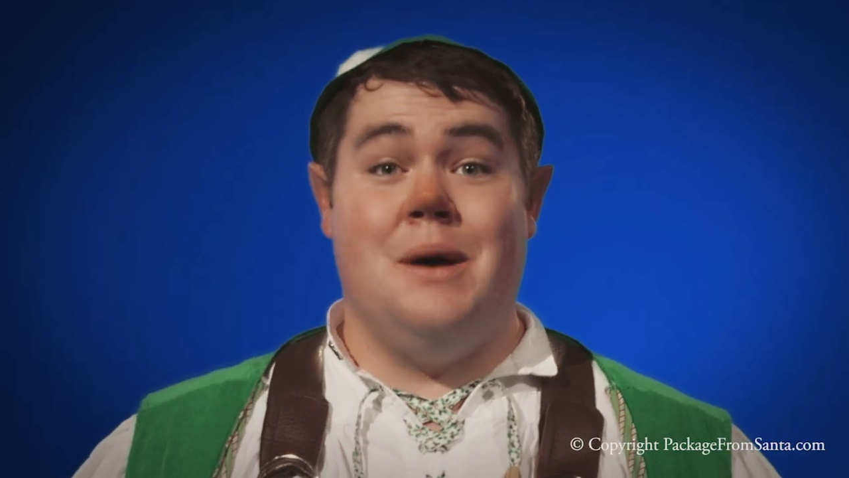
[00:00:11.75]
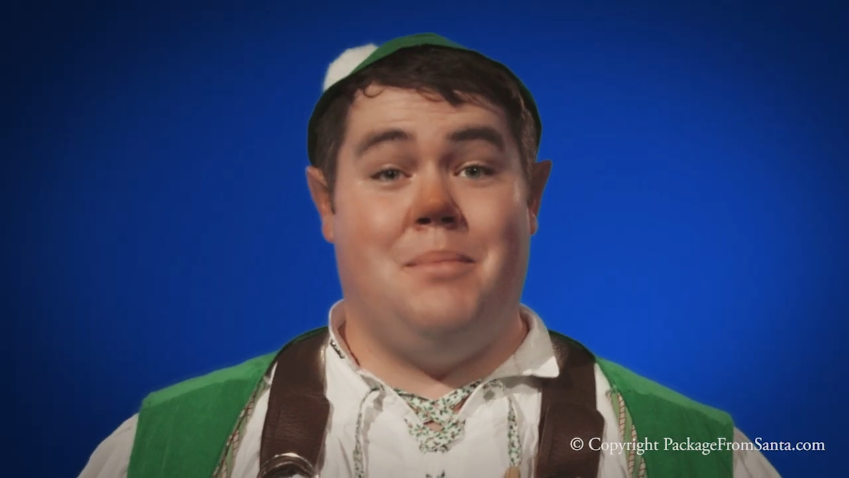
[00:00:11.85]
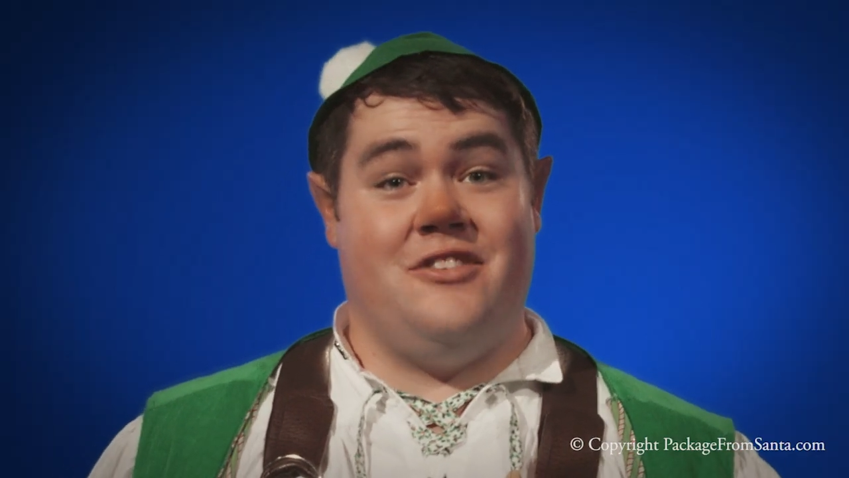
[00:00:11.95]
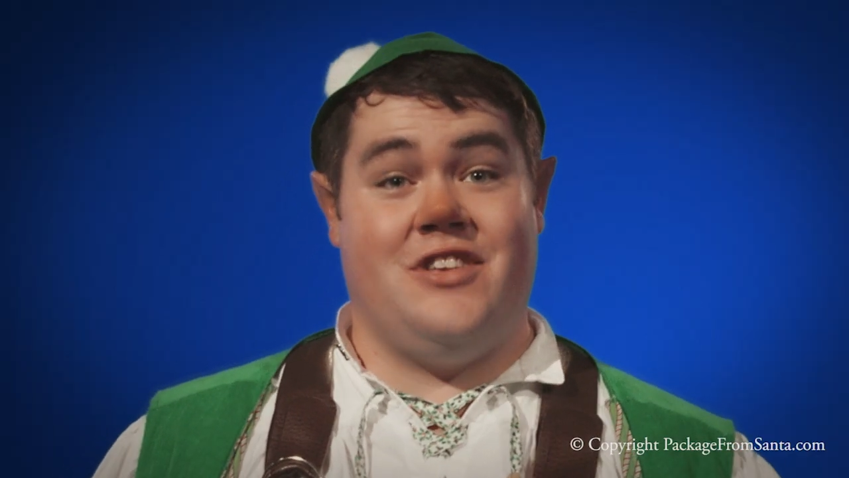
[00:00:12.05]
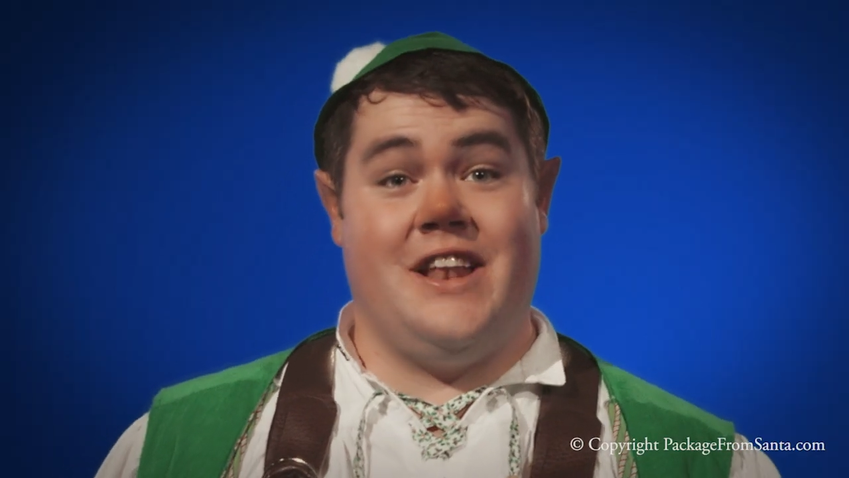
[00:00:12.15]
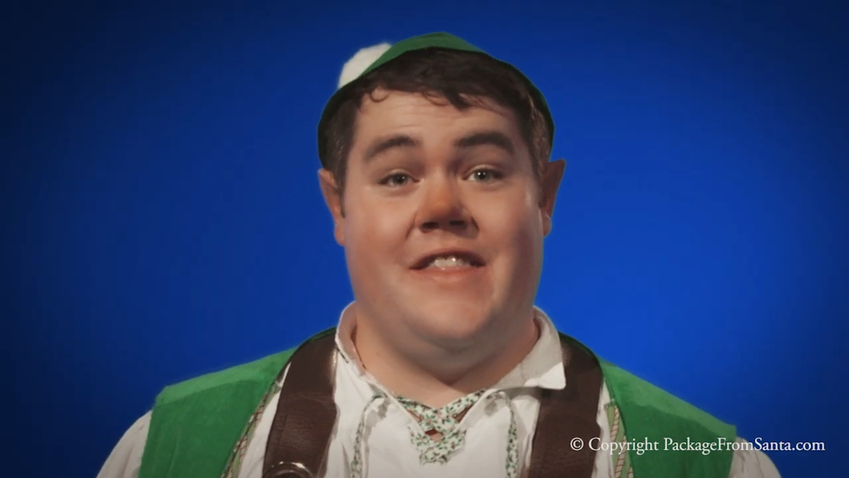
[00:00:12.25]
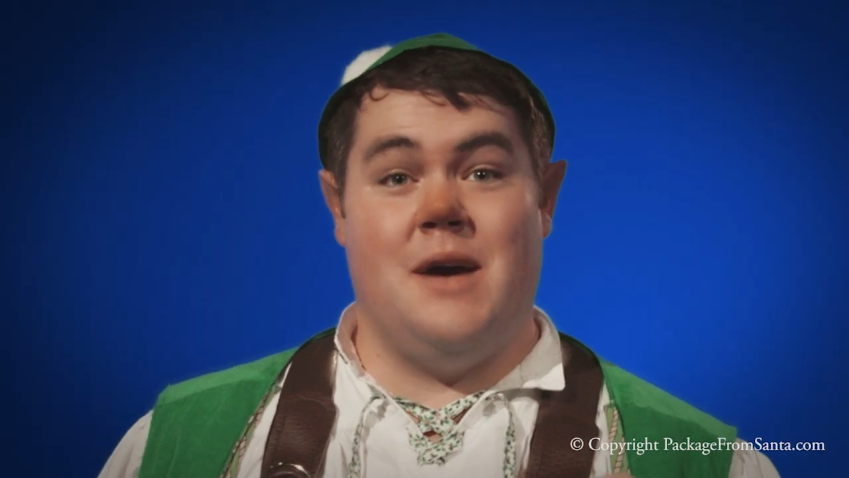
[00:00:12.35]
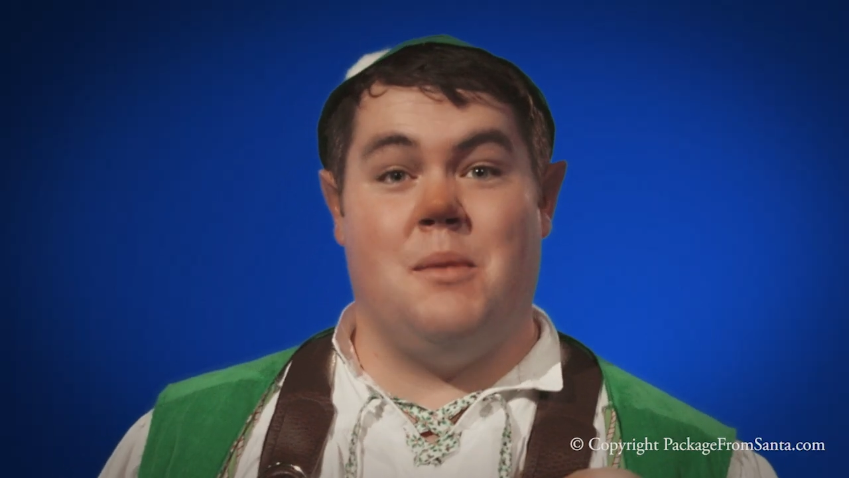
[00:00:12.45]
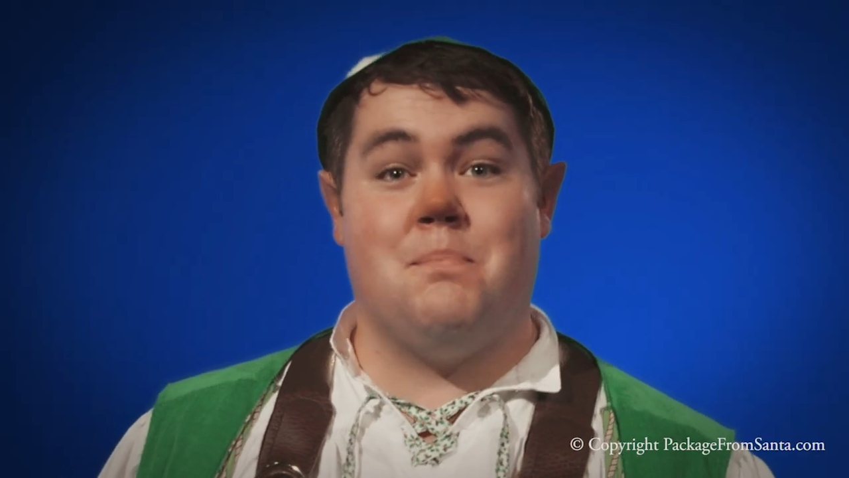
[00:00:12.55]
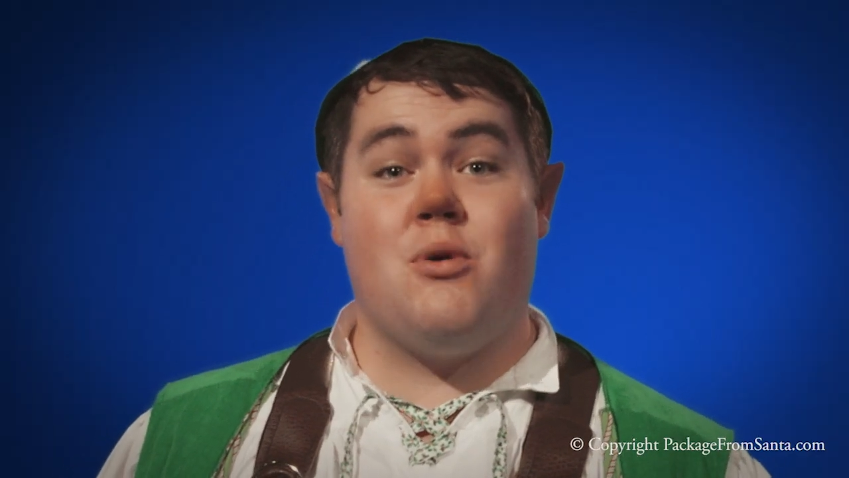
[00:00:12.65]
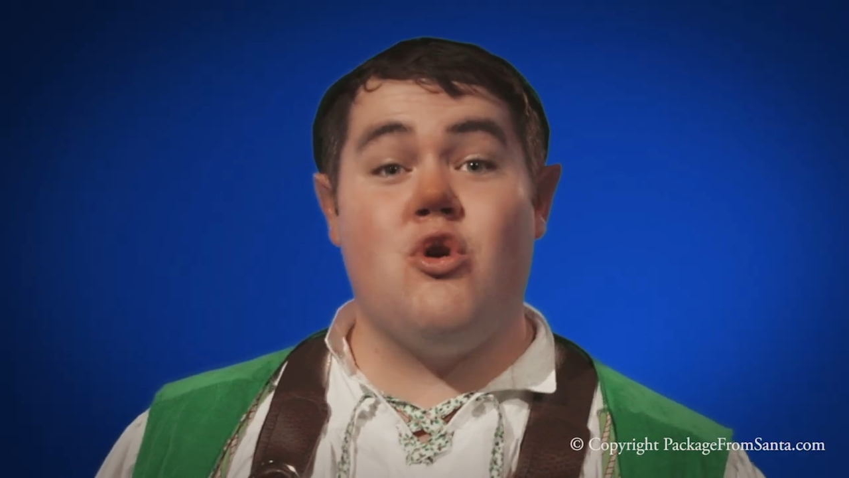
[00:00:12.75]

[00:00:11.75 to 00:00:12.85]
by sending them a